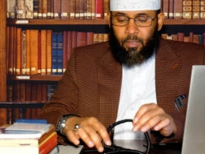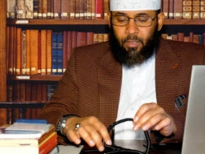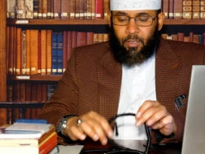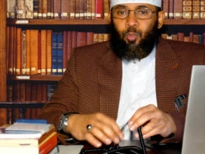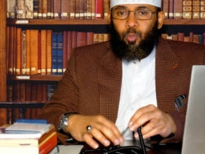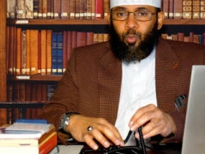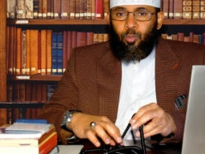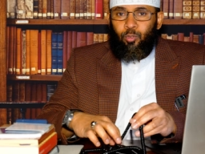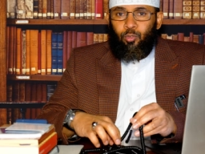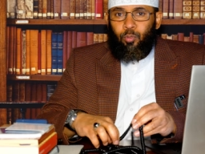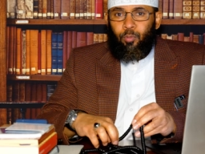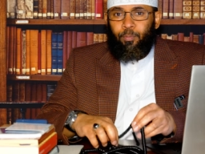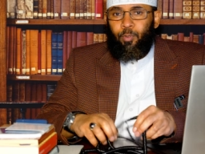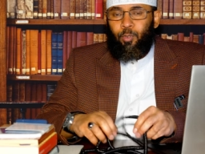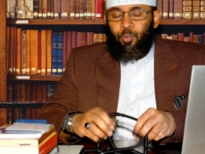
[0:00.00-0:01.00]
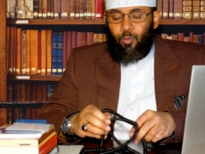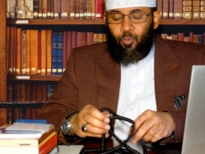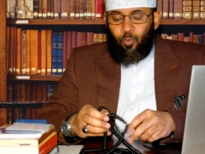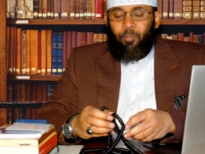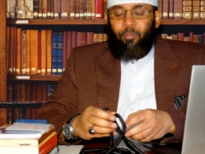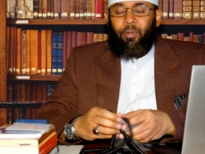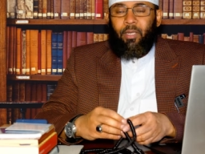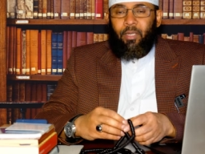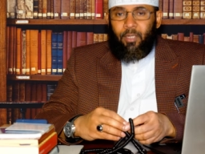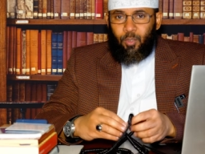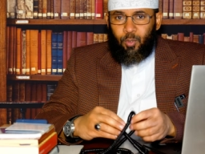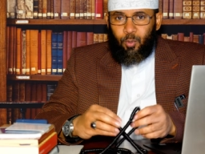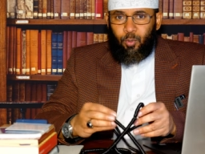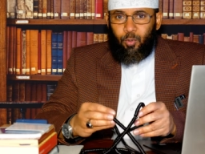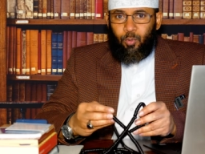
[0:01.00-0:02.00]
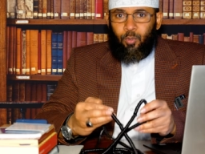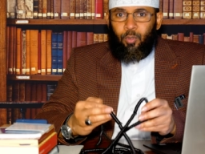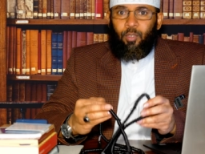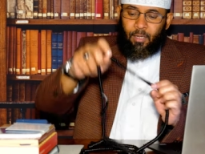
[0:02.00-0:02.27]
So and so person will bring it to you.